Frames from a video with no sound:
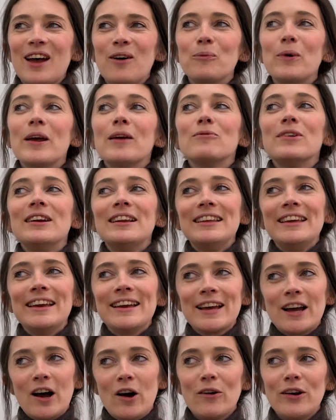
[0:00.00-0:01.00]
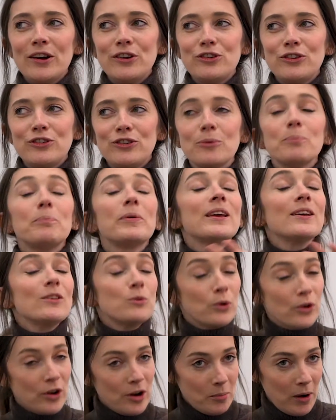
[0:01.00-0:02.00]
we're really encouraged, because
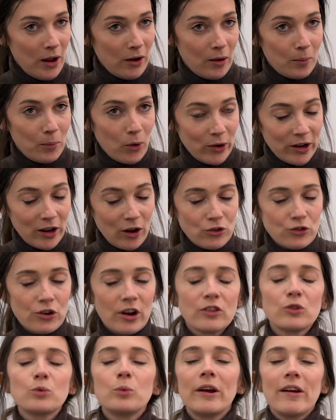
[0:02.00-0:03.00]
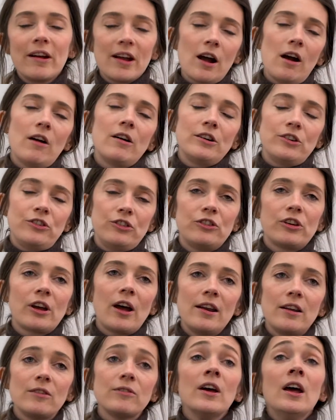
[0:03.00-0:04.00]
we're an employee-owned trust, we're encouraged to
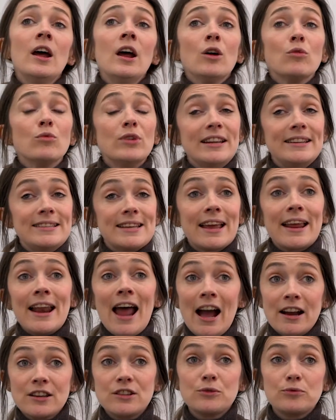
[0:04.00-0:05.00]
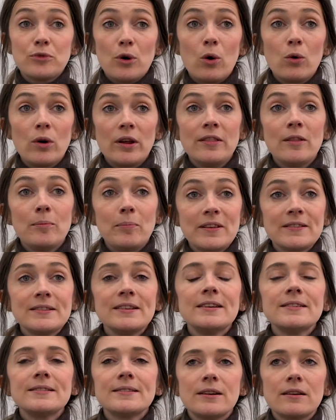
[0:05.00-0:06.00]
kind of really take an active role in the
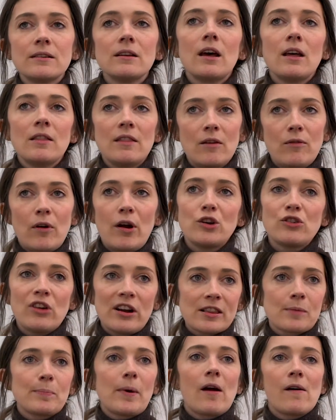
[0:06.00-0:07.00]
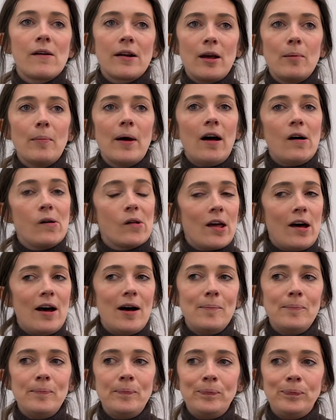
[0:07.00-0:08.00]
business, and they're very transparent about
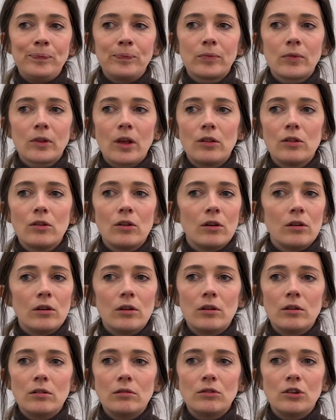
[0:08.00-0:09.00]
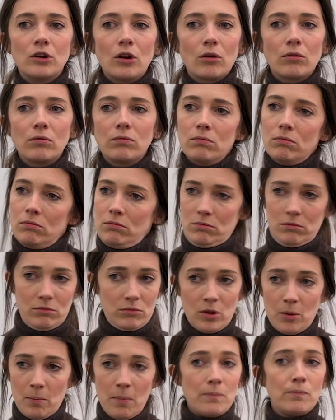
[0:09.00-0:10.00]

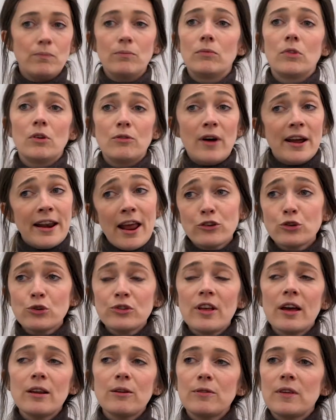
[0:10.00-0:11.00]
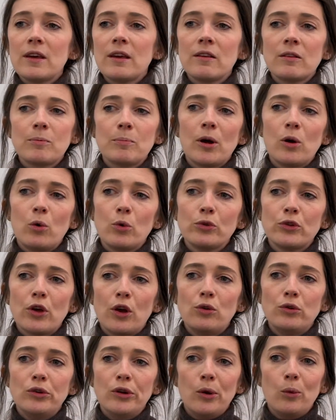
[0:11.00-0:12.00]
the financial side of things, but also,
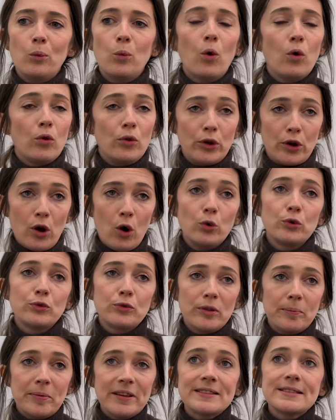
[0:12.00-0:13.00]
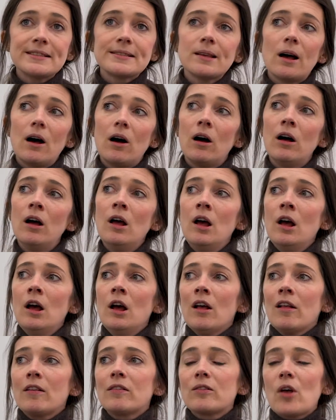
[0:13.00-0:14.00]
what the goals for the business are.
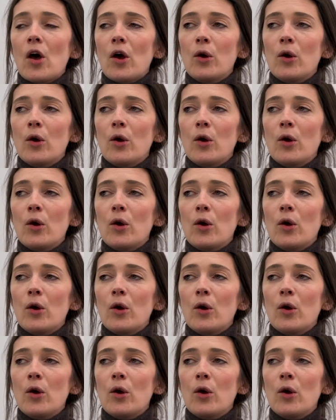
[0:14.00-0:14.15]
So